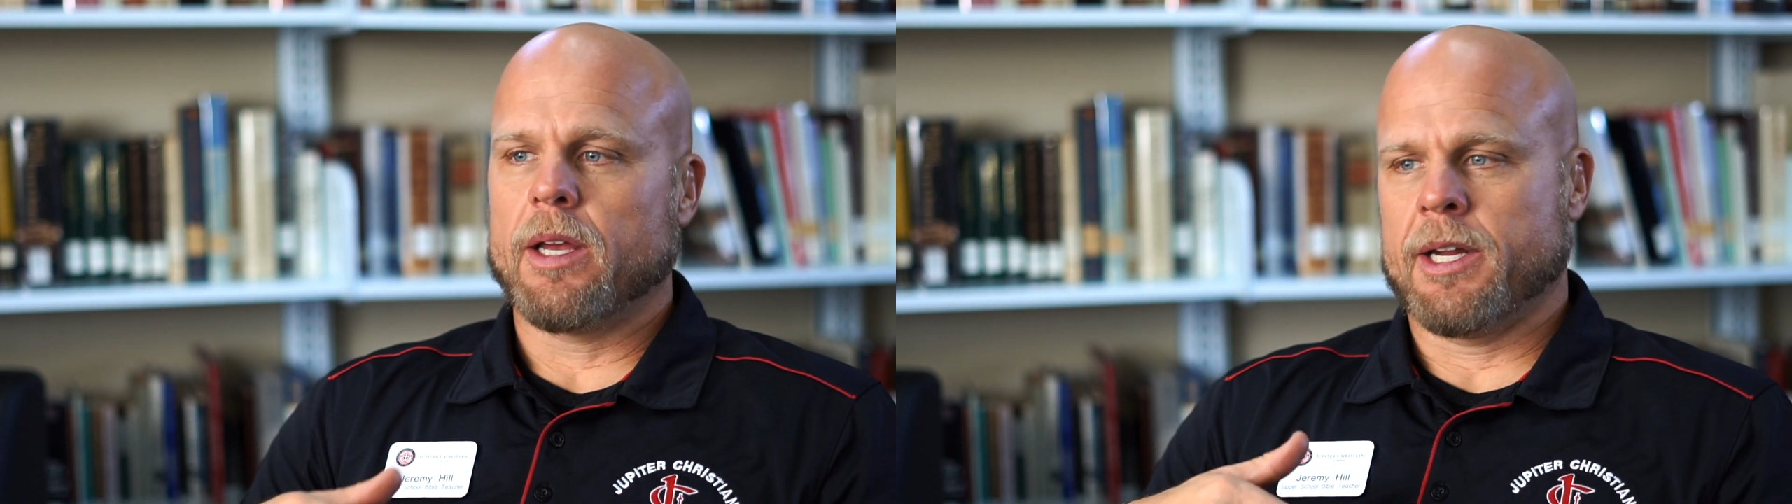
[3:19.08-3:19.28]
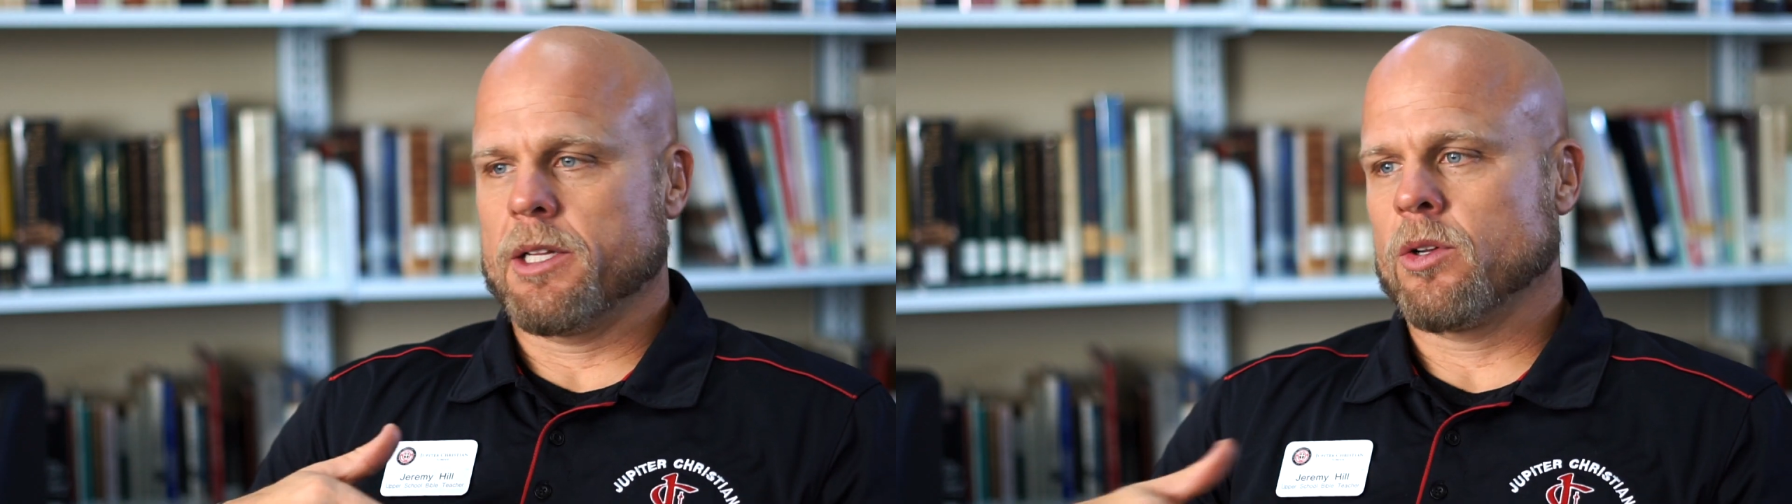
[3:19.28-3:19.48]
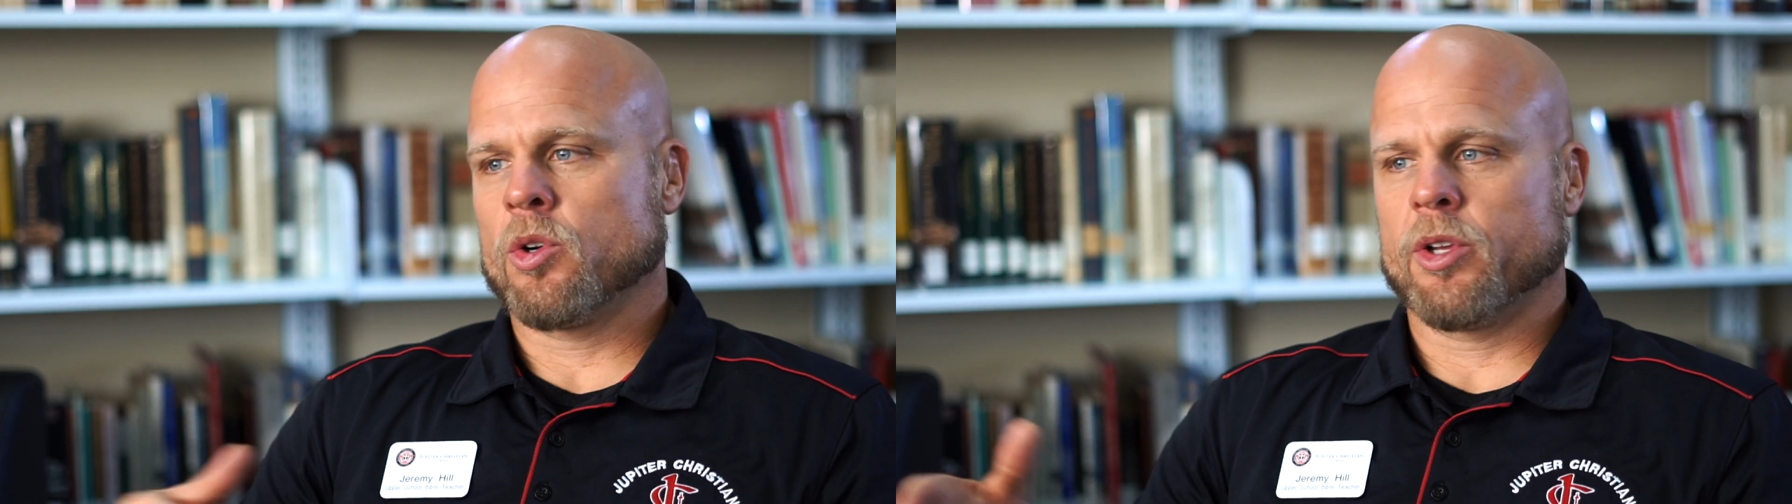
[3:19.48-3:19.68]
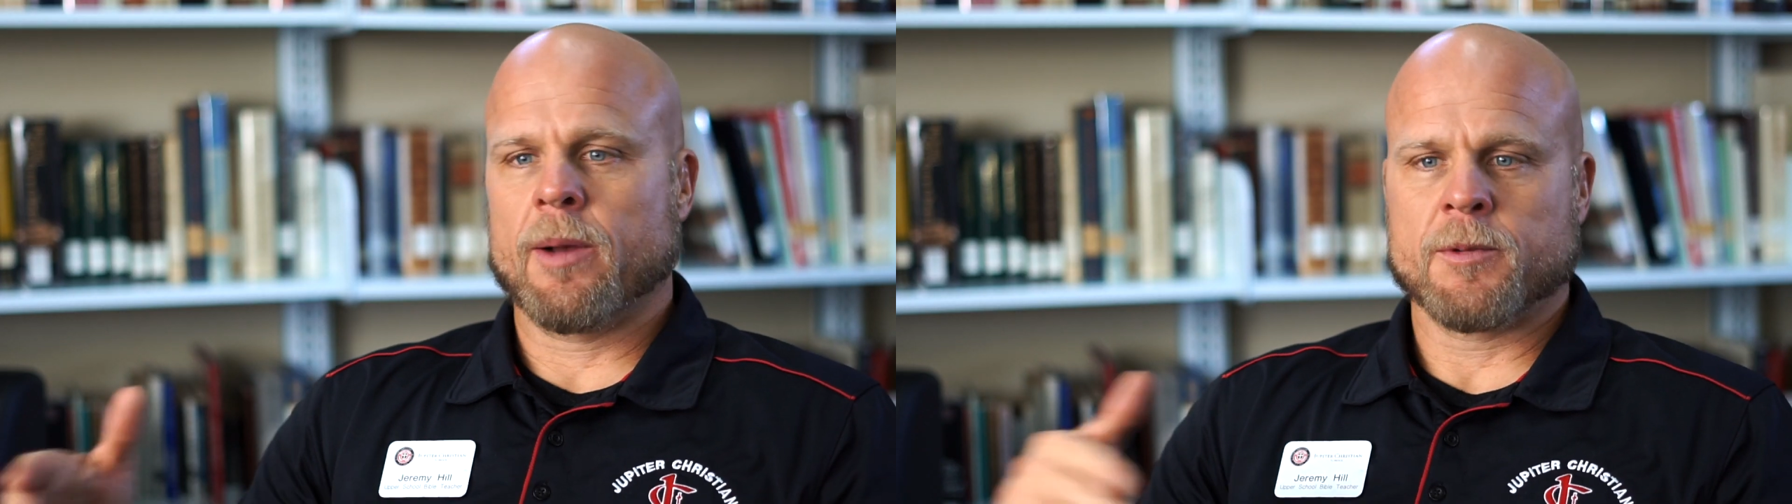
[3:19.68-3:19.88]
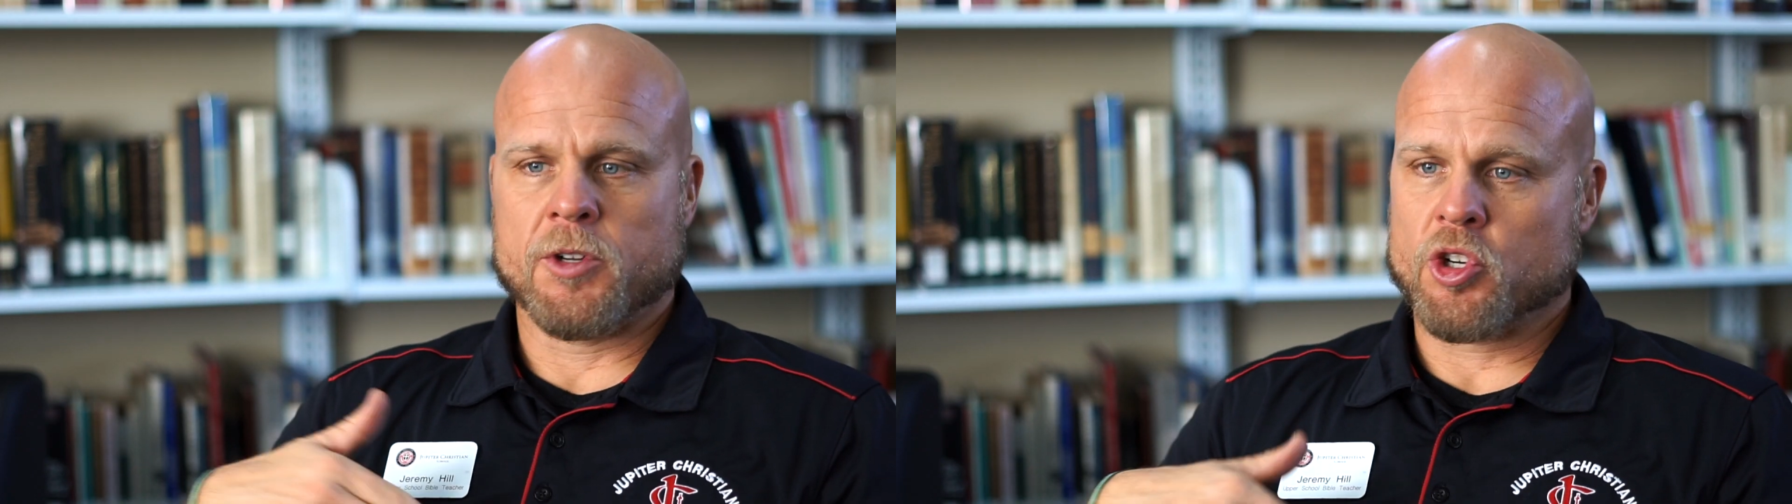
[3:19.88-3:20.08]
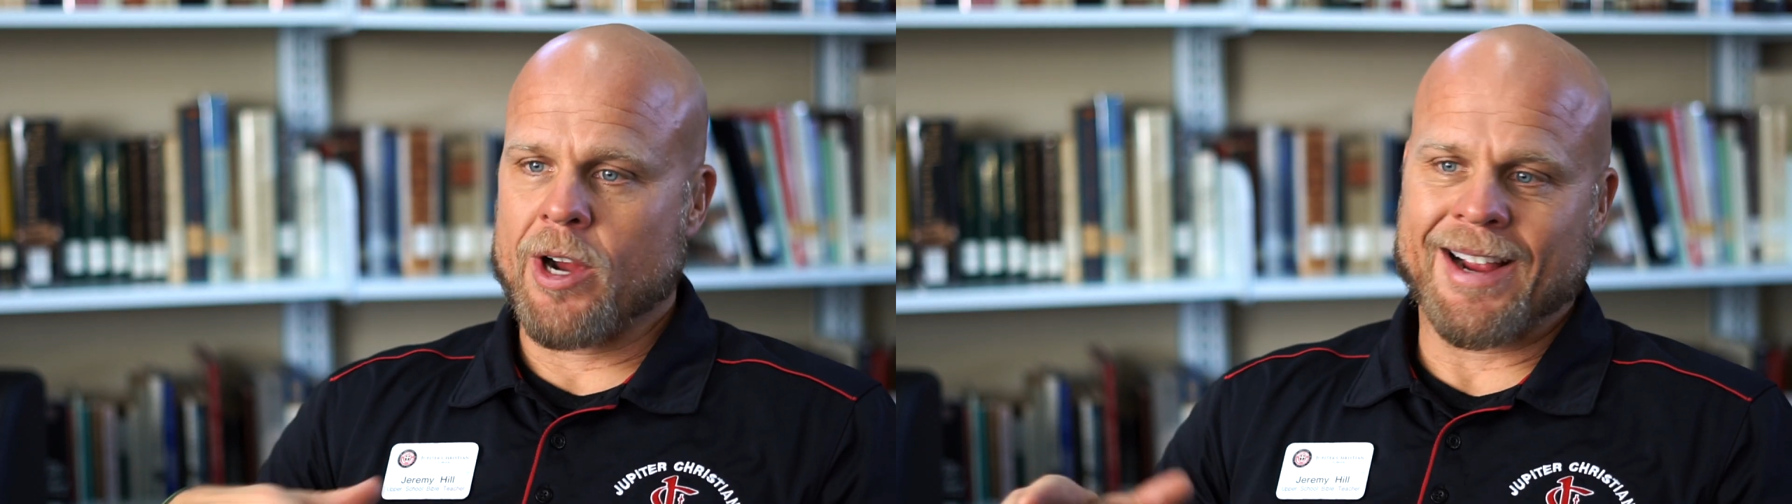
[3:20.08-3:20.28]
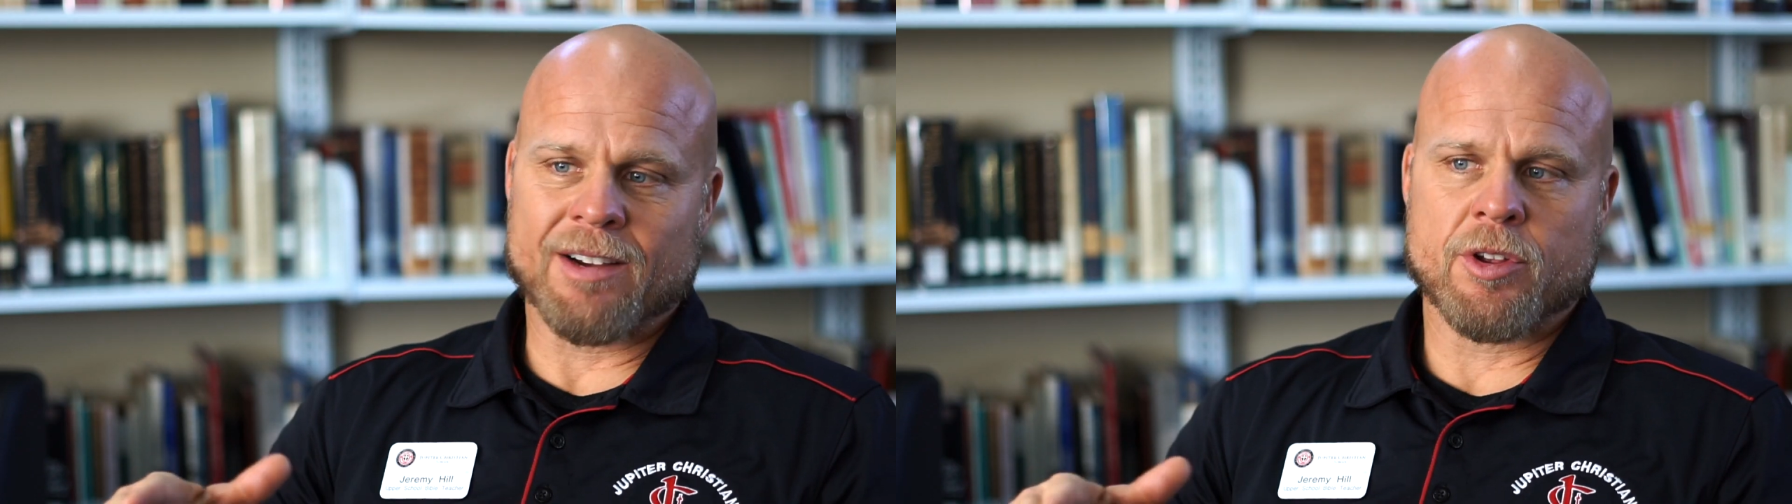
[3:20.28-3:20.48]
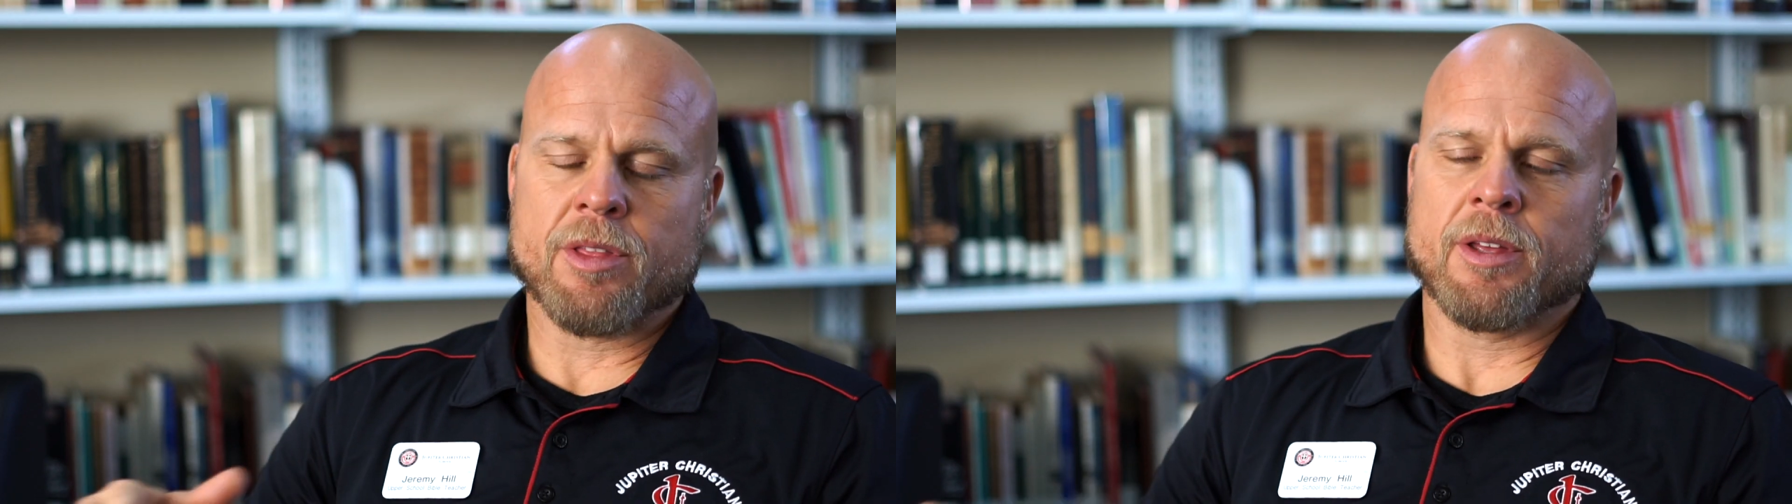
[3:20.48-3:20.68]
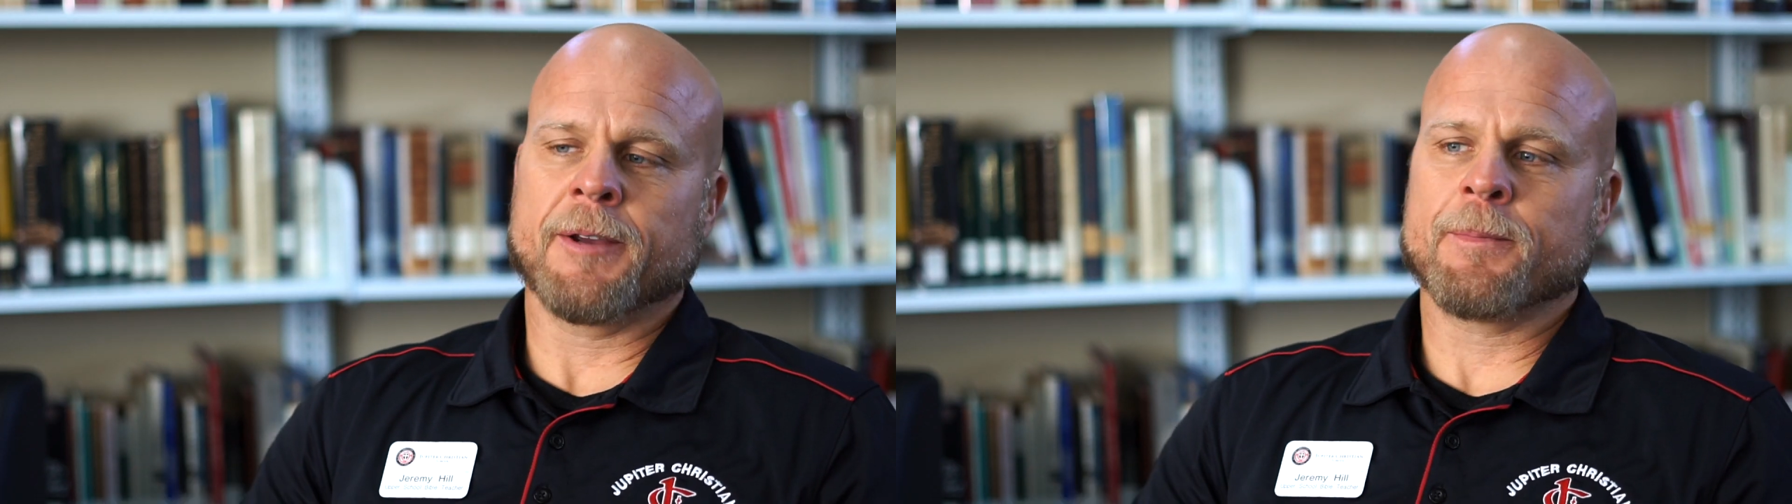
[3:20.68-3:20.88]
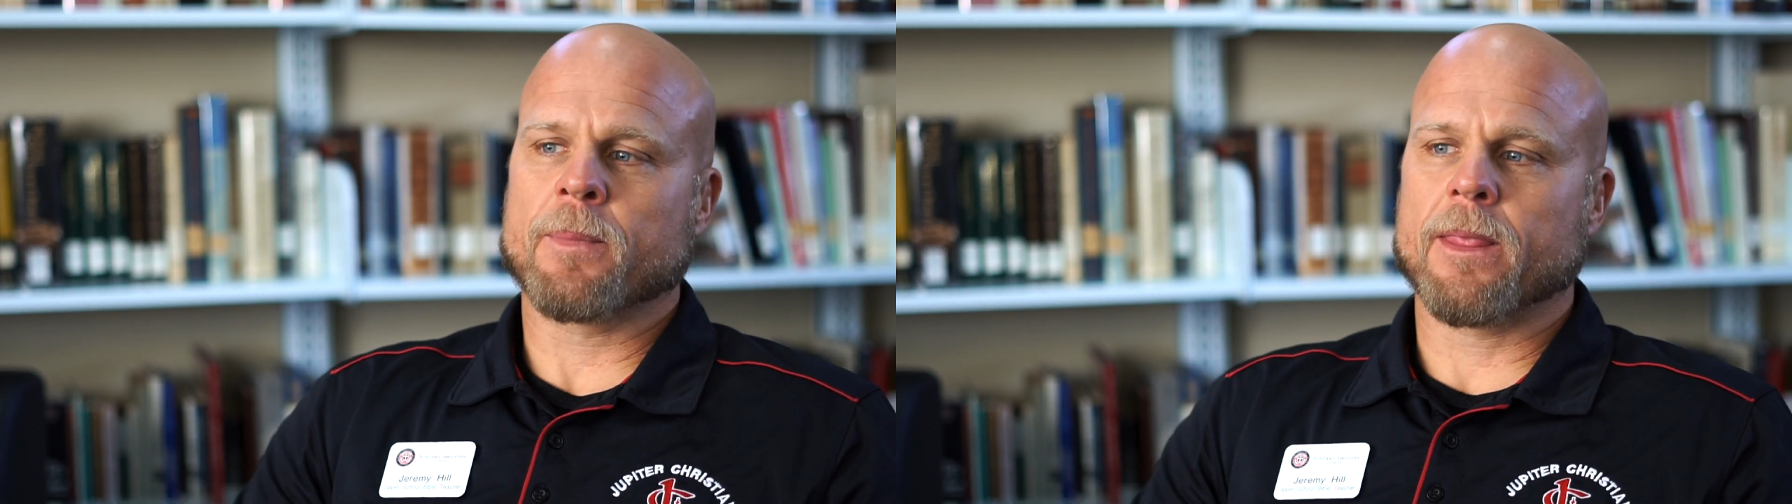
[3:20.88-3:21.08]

And it literally helps me track everything.